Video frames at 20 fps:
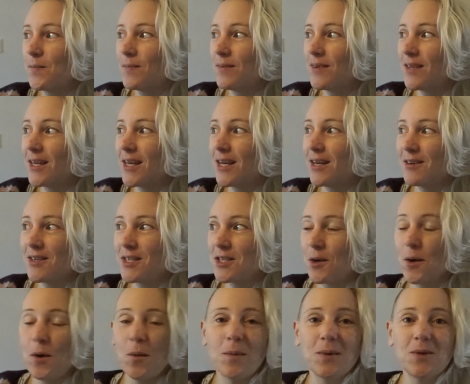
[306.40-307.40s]
The year is
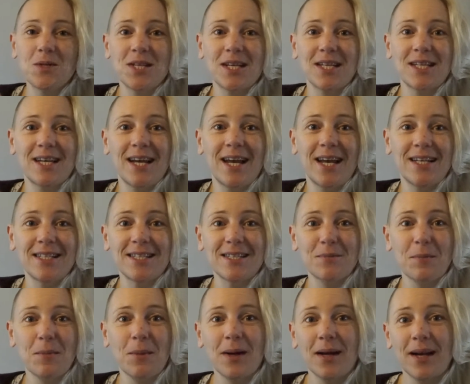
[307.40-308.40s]
almost at an end.
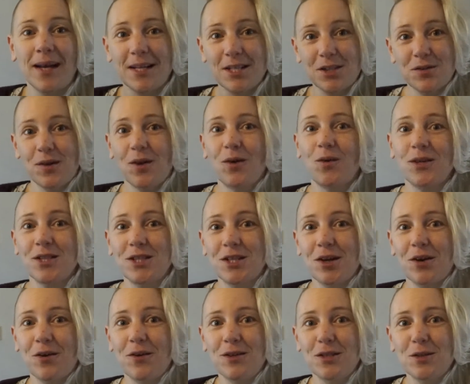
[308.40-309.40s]
My next vlog is
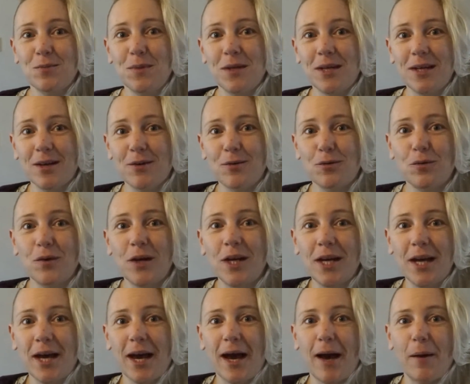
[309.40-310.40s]
going to be a
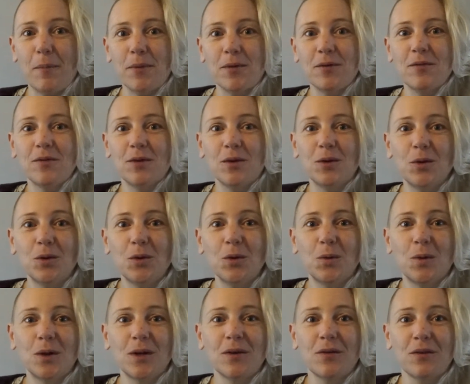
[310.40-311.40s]
recap of all the
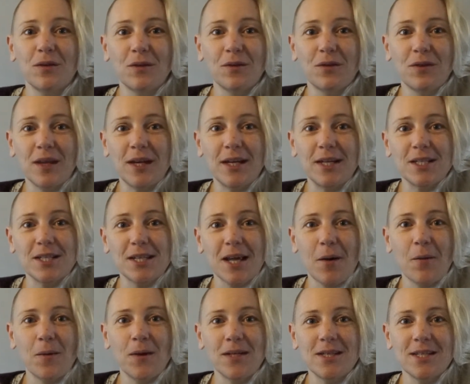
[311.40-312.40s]
wonderful things
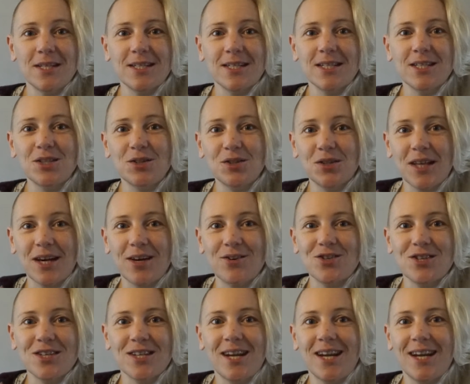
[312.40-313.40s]
that we did in
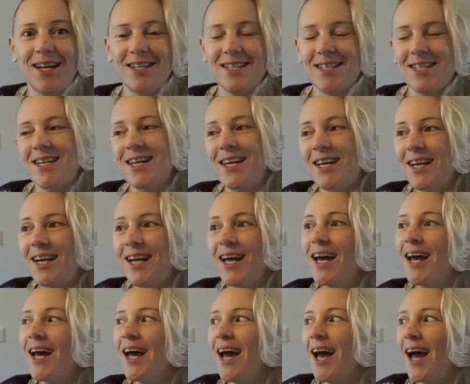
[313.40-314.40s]
2018.
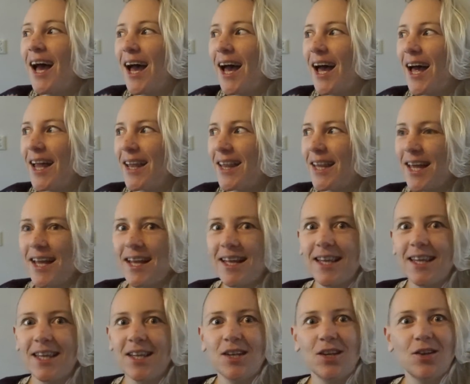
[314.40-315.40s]
And
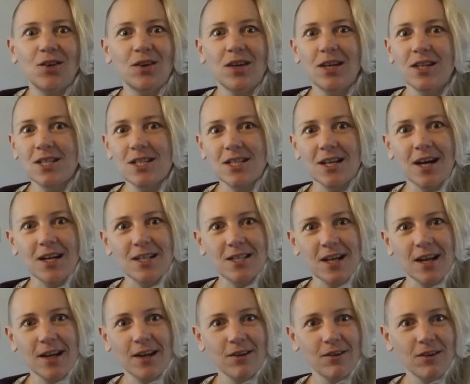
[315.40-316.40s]
then the new year starts,
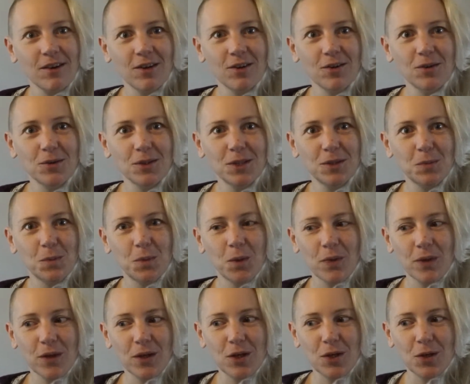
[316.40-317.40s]
and who knows
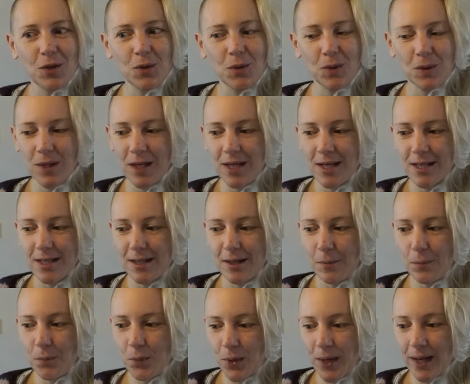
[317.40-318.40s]
what the new year
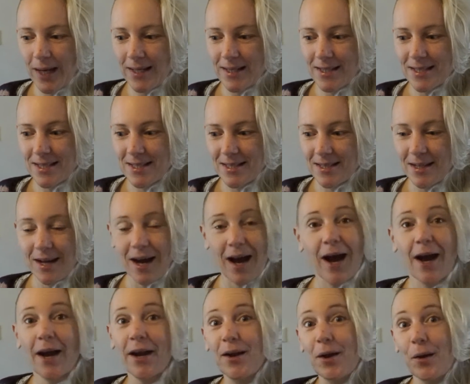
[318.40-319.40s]
brings.
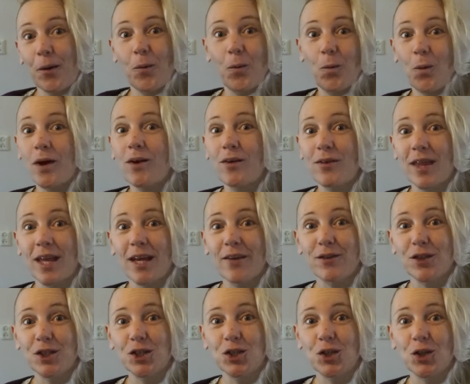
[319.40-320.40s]
I know one thing
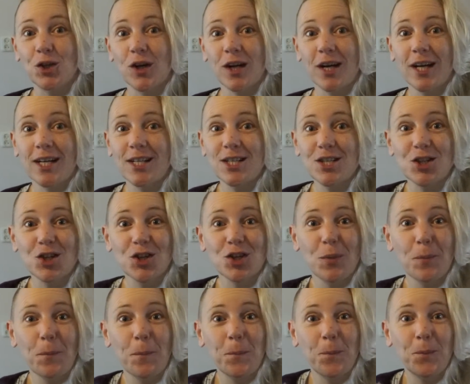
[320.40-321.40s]
for sure, it's gonna
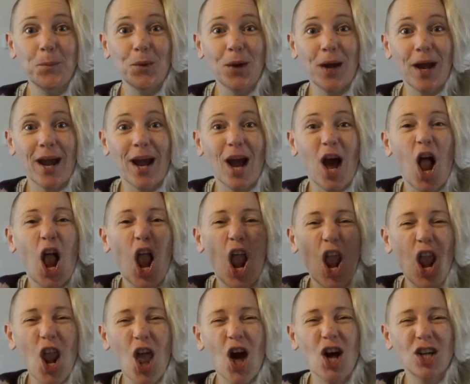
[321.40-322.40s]
bring a
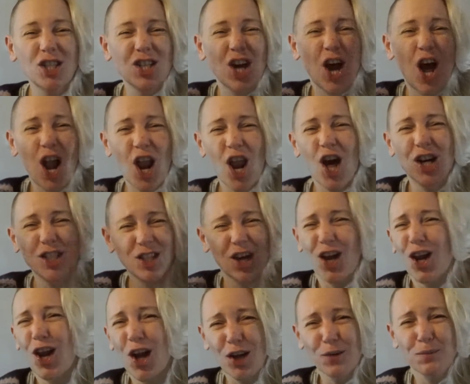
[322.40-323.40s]
lot
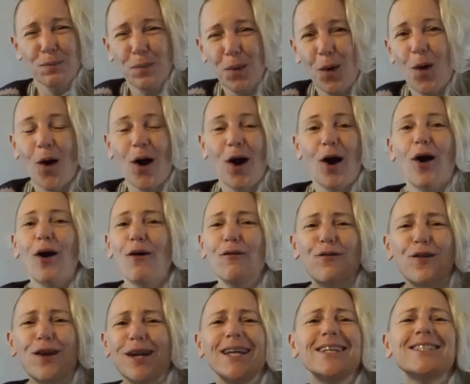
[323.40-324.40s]
more
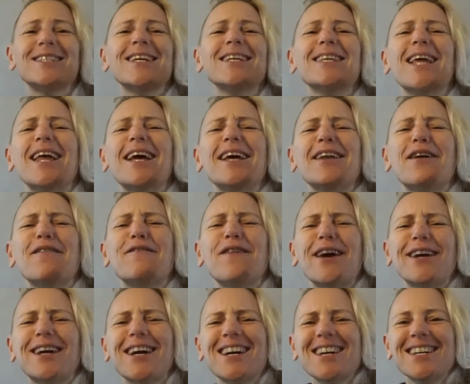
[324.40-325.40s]
of releasing the inner
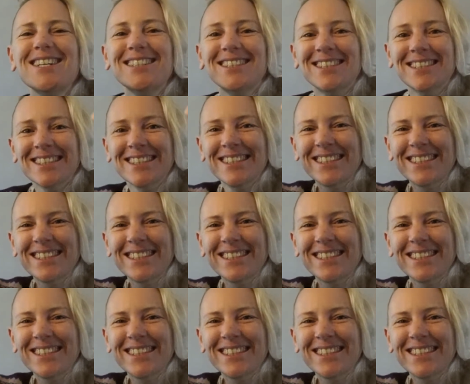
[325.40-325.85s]
Viking!